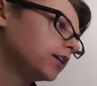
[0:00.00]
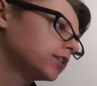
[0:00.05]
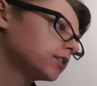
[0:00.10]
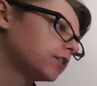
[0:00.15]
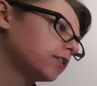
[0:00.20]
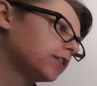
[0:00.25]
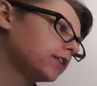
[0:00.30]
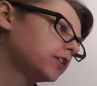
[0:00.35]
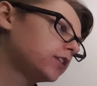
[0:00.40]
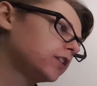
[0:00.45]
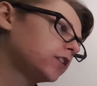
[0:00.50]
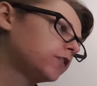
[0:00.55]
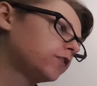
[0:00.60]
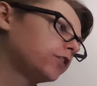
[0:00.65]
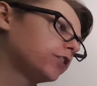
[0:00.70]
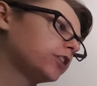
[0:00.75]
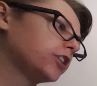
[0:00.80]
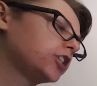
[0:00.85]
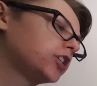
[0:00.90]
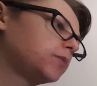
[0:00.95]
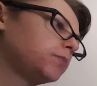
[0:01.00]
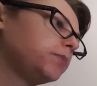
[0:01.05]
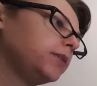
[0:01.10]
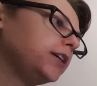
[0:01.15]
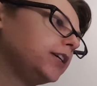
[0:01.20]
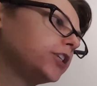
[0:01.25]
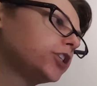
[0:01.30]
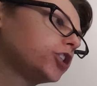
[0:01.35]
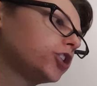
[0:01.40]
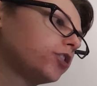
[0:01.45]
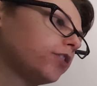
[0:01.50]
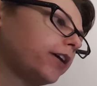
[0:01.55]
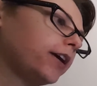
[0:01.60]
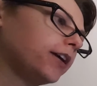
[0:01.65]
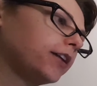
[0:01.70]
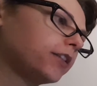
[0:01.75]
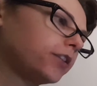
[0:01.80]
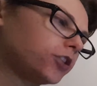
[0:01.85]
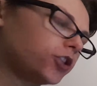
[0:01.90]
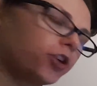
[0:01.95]
So this is for the speed
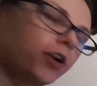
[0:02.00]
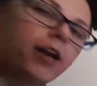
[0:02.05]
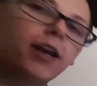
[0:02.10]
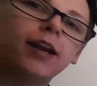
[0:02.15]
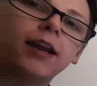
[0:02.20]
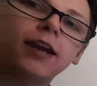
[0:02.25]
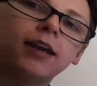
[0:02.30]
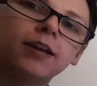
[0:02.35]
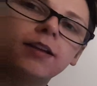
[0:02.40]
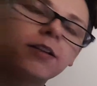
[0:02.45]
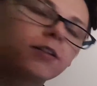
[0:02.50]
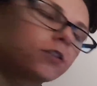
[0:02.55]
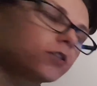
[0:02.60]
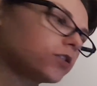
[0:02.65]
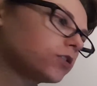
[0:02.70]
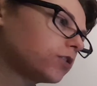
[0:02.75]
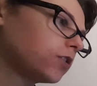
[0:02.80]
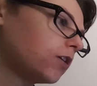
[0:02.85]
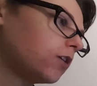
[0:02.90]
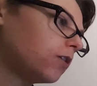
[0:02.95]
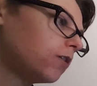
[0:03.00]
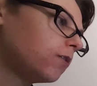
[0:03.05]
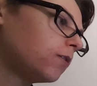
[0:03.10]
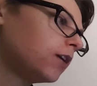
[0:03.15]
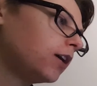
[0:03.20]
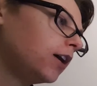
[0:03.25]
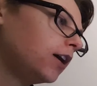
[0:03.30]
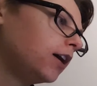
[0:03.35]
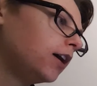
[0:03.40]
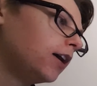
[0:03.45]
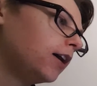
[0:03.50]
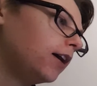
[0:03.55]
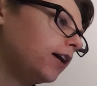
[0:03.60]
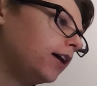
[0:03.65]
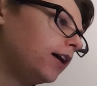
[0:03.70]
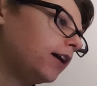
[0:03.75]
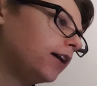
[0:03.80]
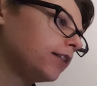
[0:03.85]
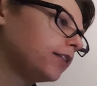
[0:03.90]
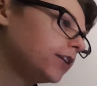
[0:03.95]
strength training. So
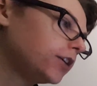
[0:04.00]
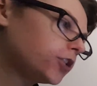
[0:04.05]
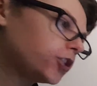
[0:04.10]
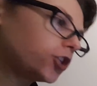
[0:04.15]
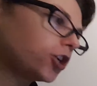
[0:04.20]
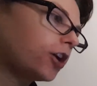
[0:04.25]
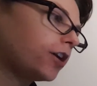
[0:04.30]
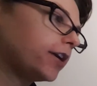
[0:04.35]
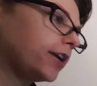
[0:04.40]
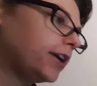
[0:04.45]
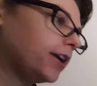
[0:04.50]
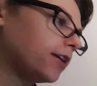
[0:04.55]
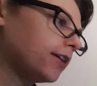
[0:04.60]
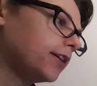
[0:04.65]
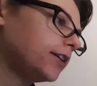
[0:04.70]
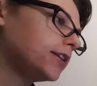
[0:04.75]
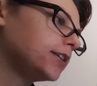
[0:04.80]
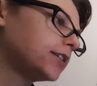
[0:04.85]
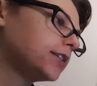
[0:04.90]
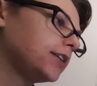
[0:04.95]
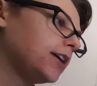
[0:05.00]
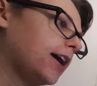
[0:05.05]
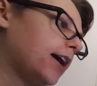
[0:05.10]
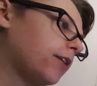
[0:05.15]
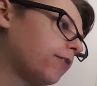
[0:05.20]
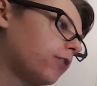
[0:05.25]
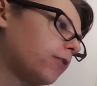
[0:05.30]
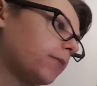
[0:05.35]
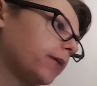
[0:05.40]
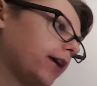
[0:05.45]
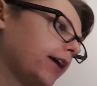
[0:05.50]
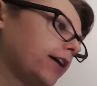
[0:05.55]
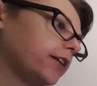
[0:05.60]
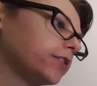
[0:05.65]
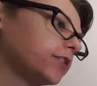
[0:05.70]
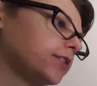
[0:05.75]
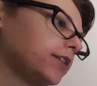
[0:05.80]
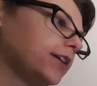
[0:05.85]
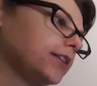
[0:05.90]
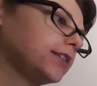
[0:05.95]
this chart here is the anaerobic
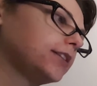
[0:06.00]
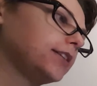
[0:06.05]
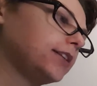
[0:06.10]
exercise